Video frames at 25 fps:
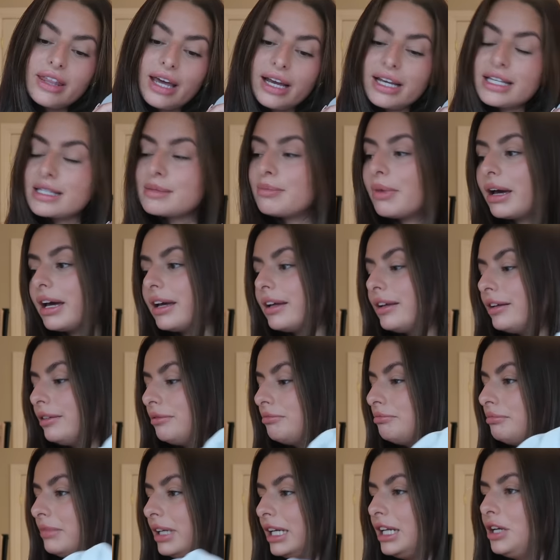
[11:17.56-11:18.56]
that is my
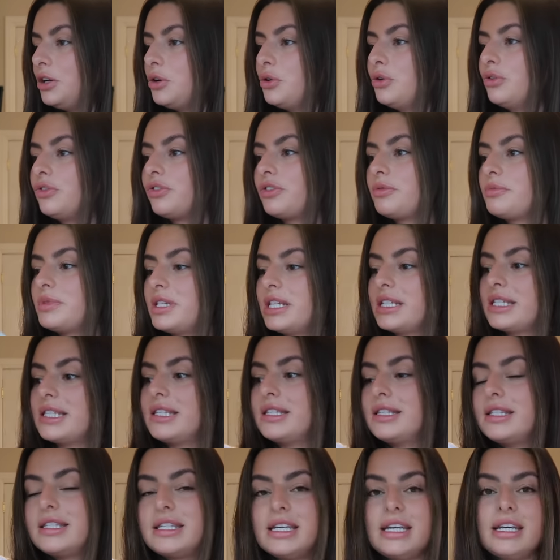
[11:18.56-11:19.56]
mini haul from Sisters
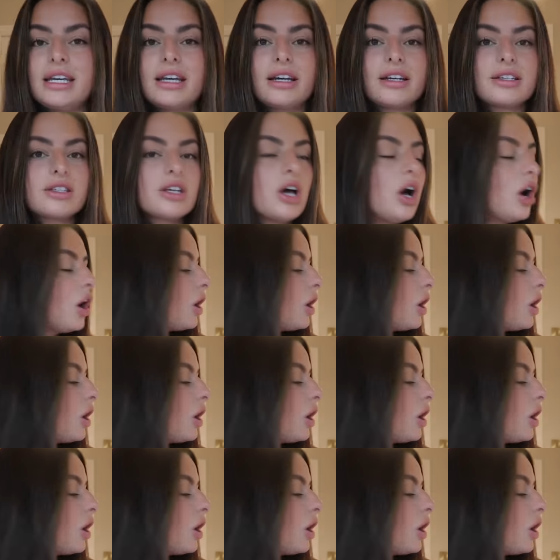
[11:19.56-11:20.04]
and Seekers.